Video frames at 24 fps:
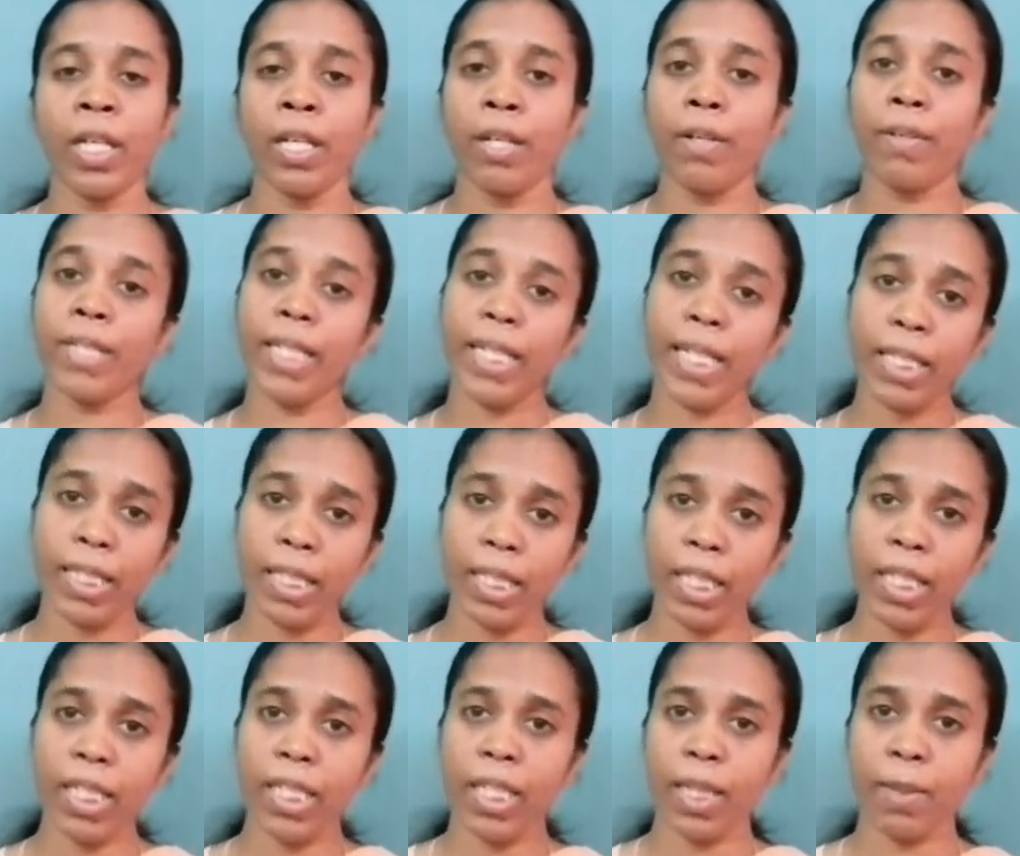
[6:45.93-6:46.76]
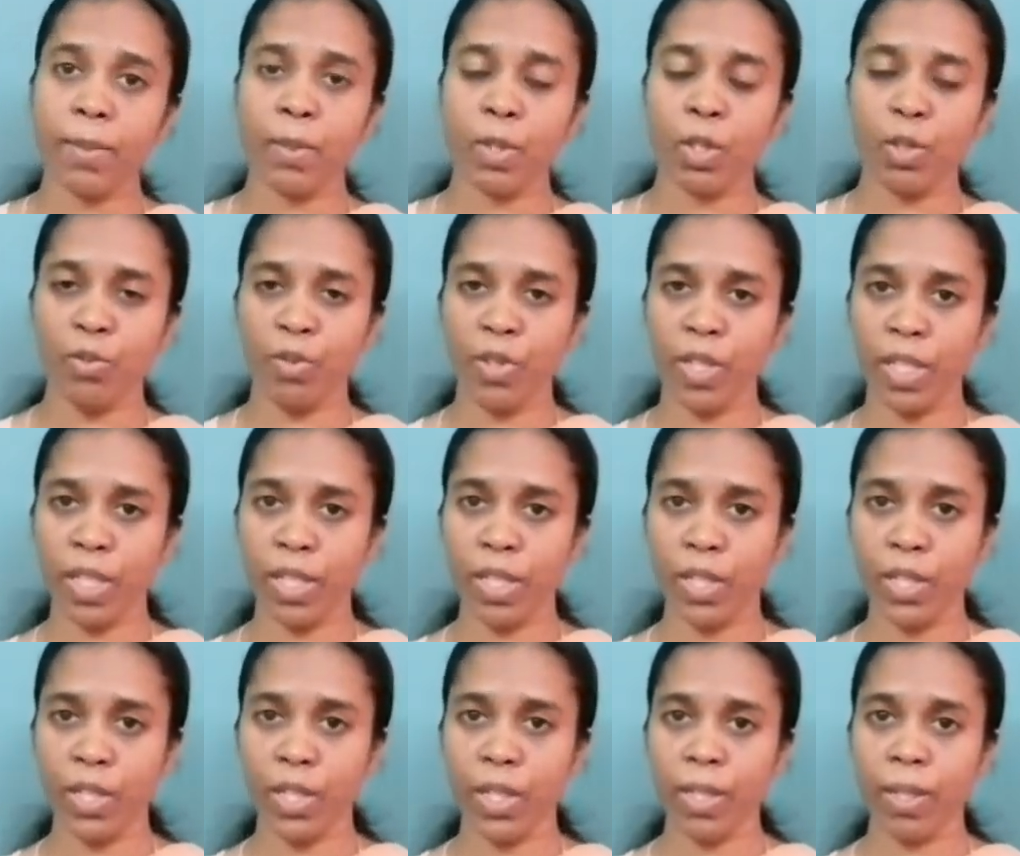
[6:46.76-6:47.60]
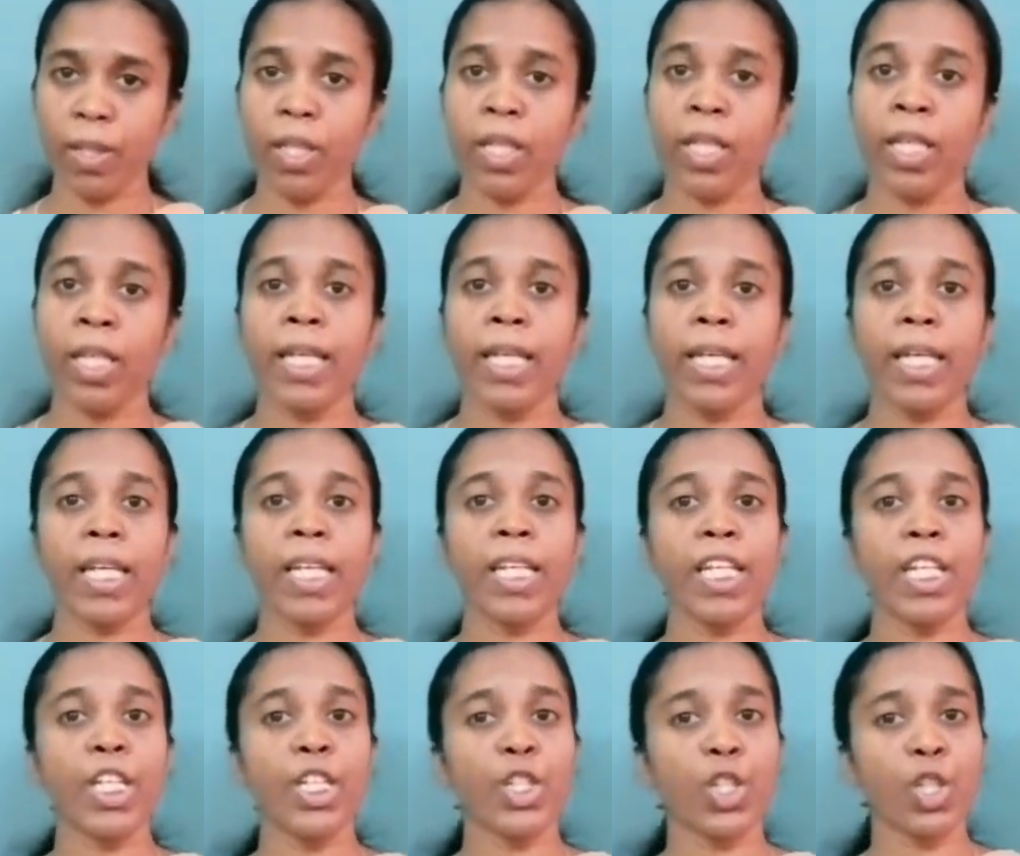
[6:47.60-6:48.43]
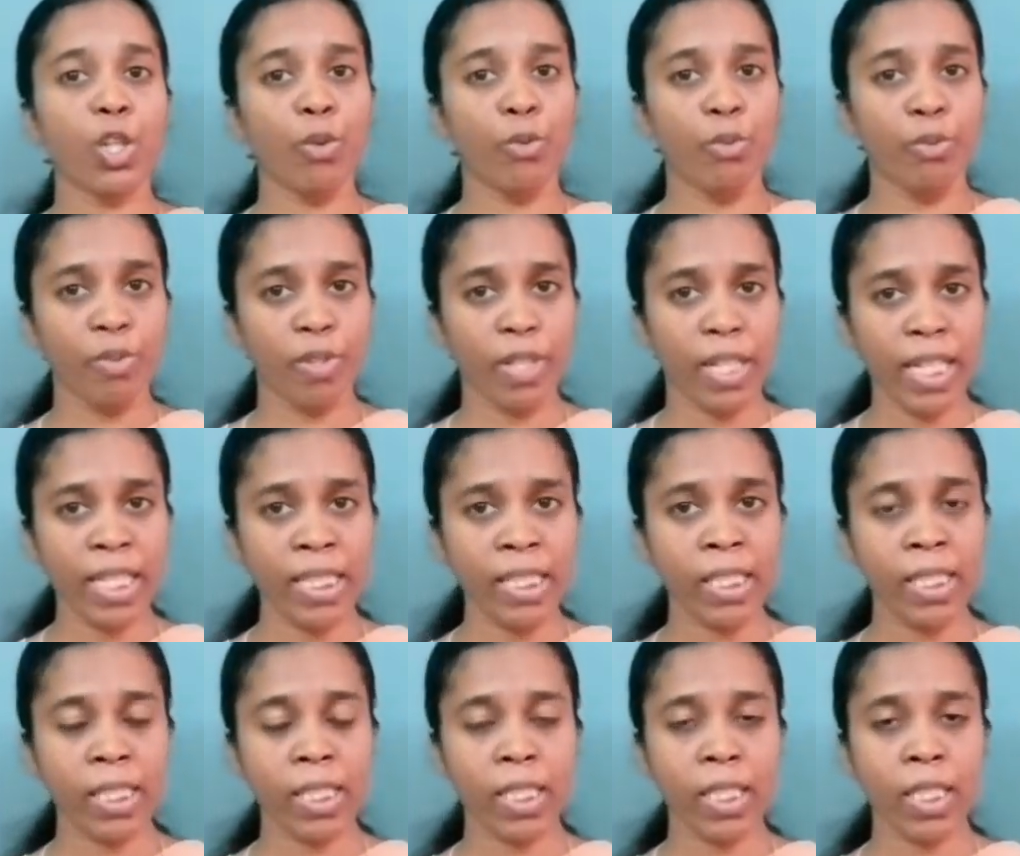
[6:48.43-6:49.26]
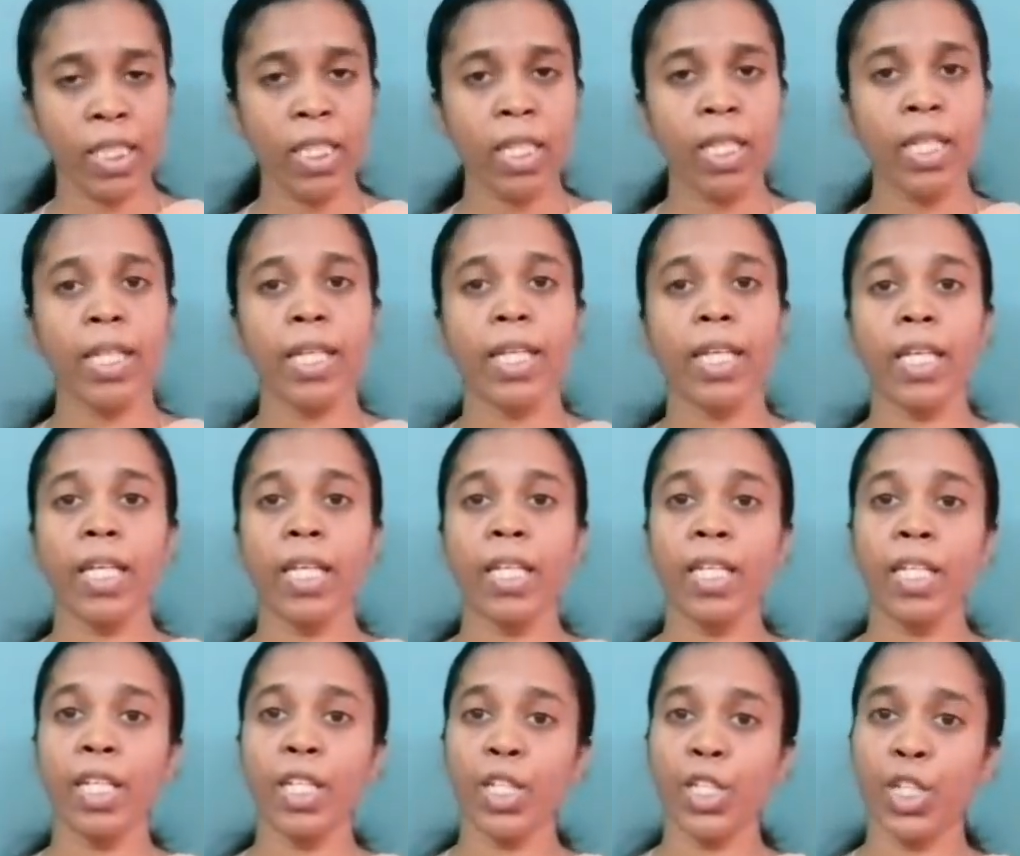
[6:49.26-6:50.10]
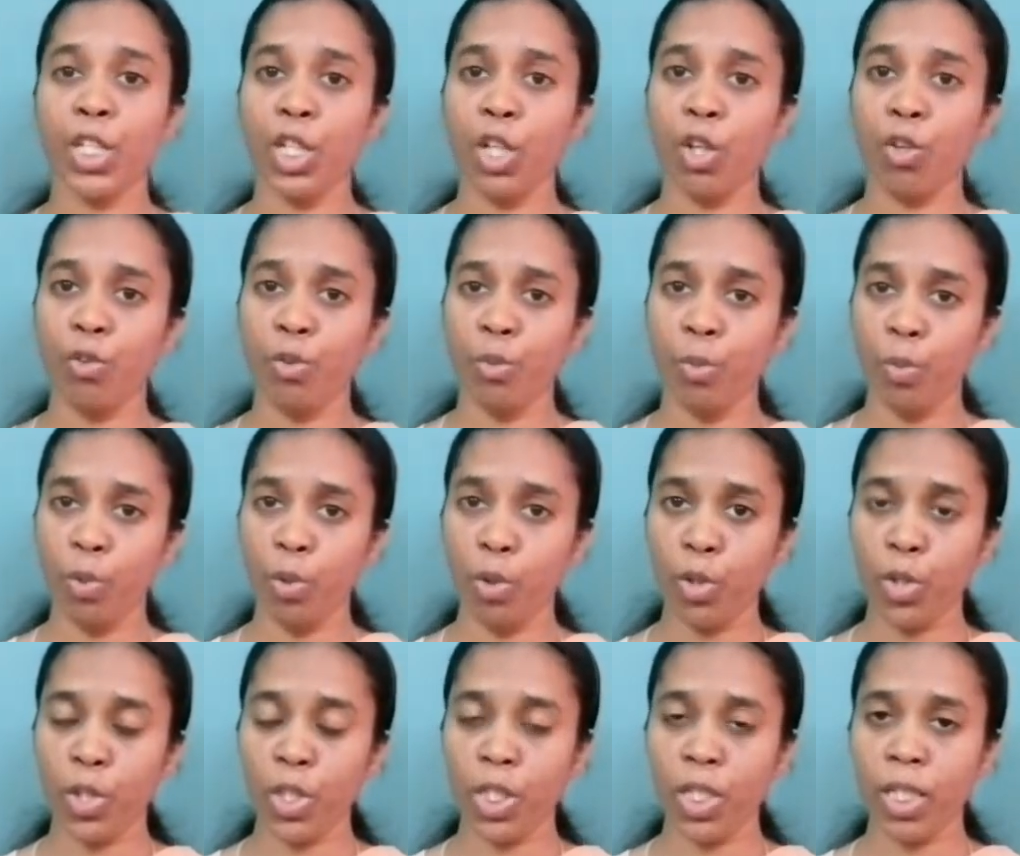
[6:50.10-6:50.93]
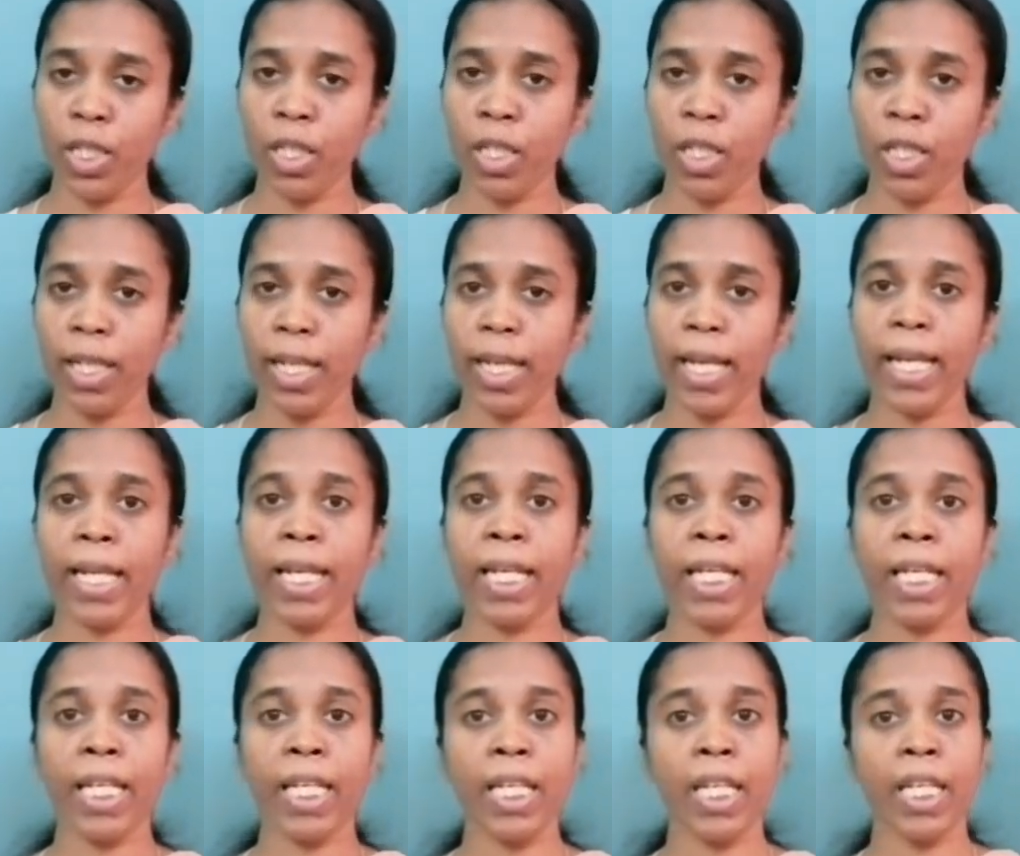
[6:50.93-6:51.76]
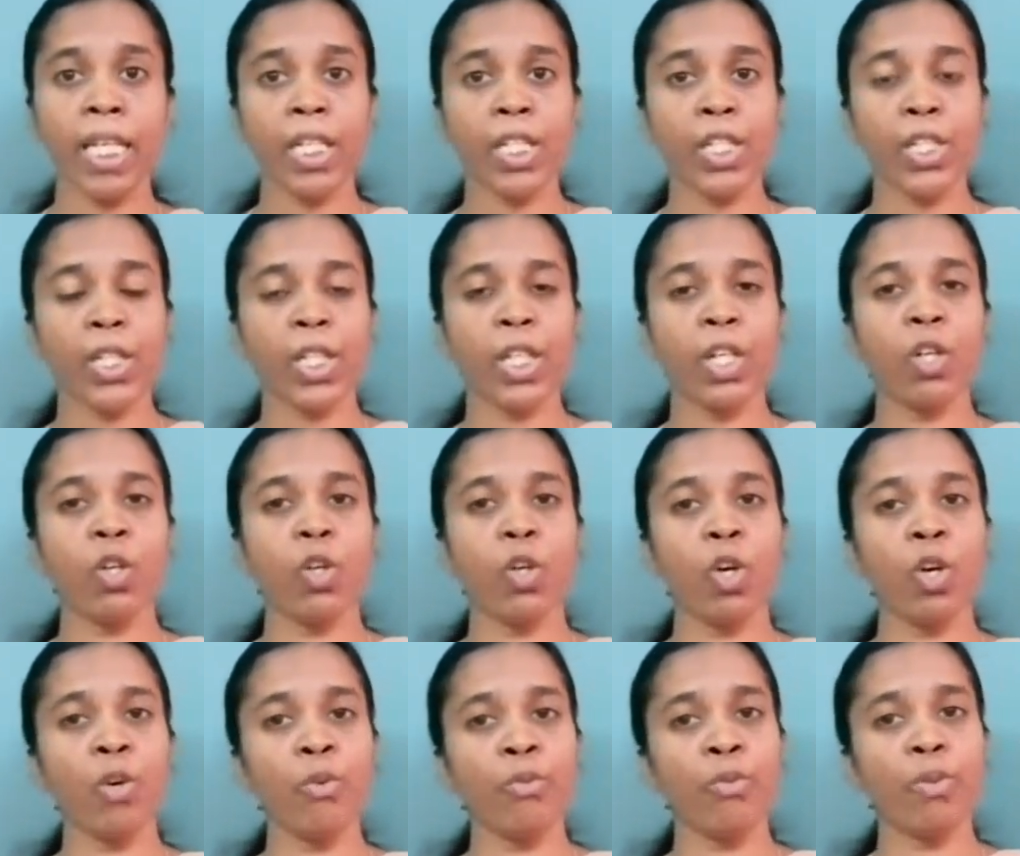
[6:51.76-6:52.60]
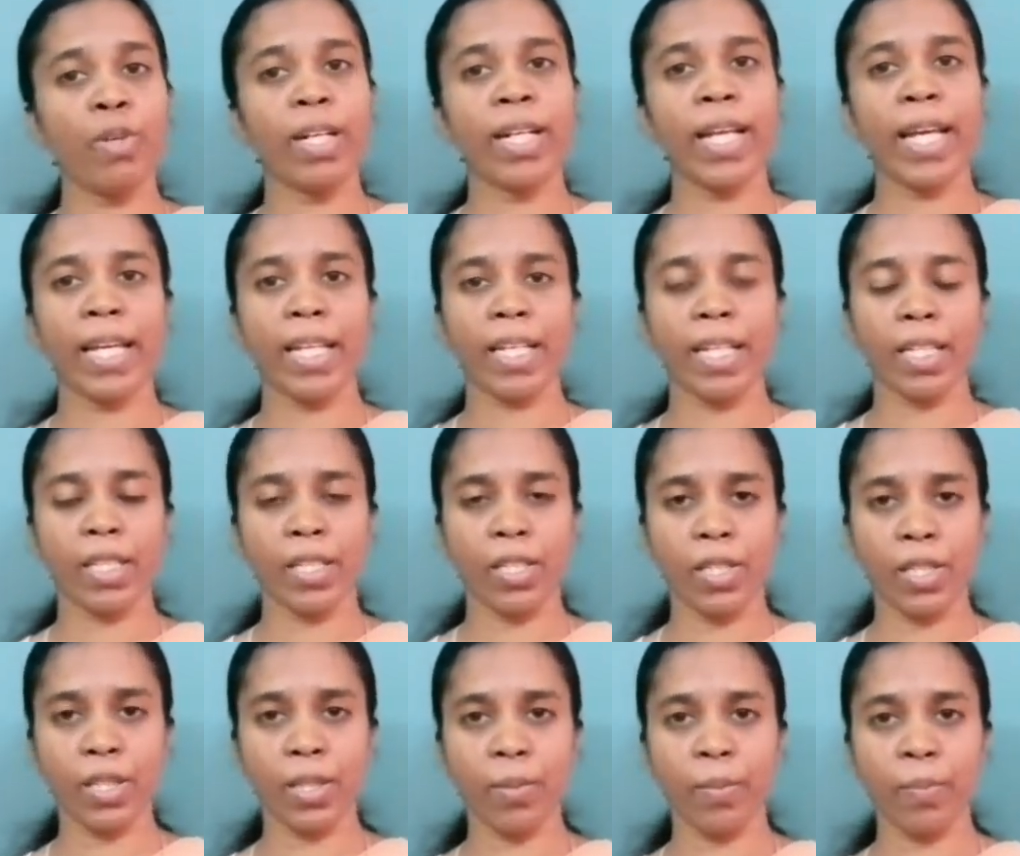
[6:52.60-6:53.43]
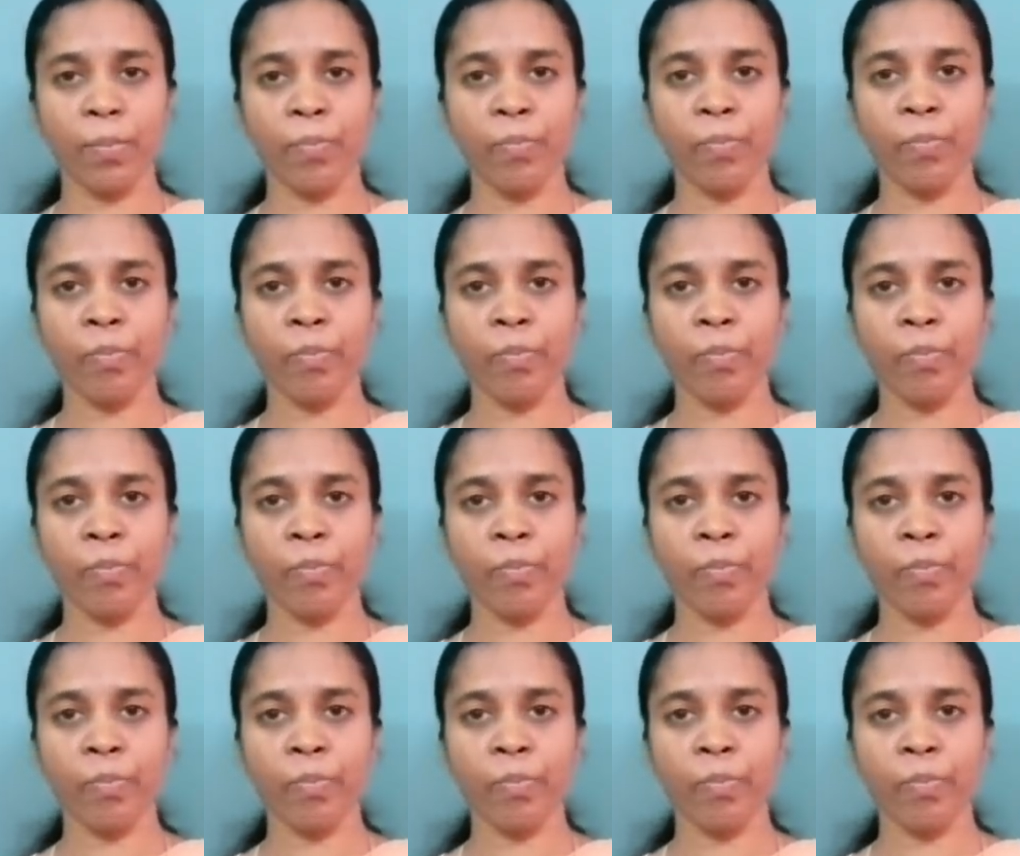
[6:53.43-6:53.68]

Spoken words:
Now, there are three types of inertia. Inertia of rest, inertia of motion, and inertia of direction.